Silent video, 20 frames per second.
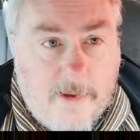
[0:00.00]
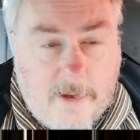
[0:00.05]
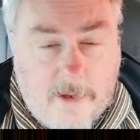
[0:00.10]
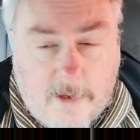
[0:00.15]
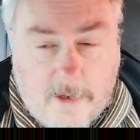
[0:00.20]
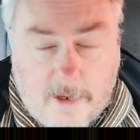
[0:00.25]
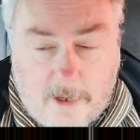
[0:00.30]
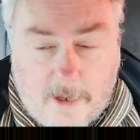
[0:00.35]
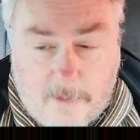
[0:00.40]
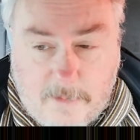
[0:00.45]

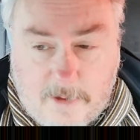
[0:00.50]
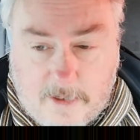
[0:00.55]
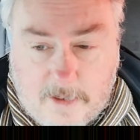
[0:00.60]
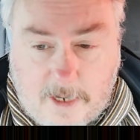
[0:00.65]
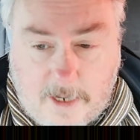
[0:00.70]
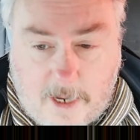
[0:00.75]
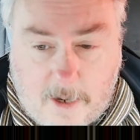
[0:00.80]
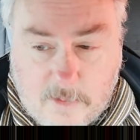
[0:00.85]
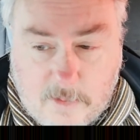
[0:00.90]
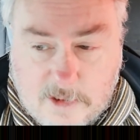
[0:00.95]
I mean,
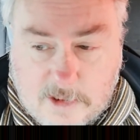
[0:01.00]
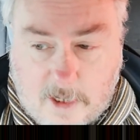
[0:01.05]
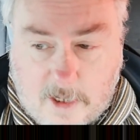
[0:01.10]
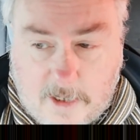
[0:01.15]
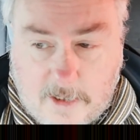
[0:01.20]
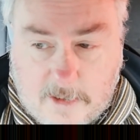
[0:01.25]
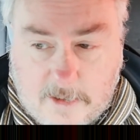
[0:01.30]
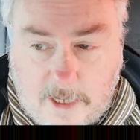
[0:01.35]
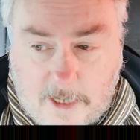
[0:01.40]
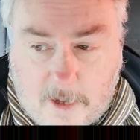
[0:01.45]
that
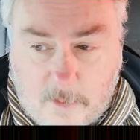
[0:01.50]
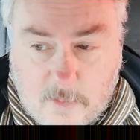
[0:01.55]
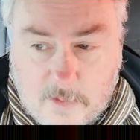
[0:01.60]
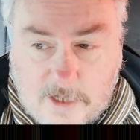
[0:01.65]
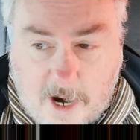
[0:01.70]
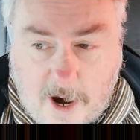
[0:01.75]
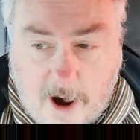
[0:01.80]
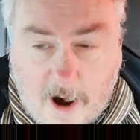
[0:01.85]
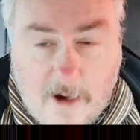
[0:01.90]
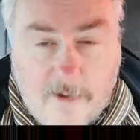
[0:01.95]

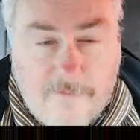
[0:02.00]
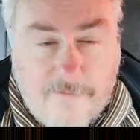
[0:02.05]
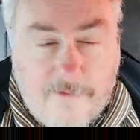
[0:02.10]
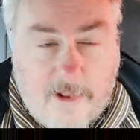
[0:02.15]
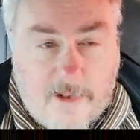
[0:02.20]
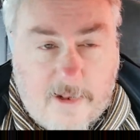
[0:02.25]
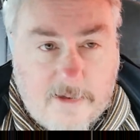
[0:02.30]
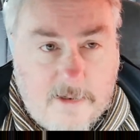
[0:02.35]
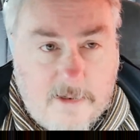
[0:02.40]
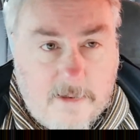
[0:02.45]
was
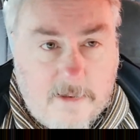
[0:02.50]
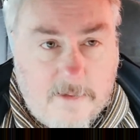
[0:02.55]
heartfelt.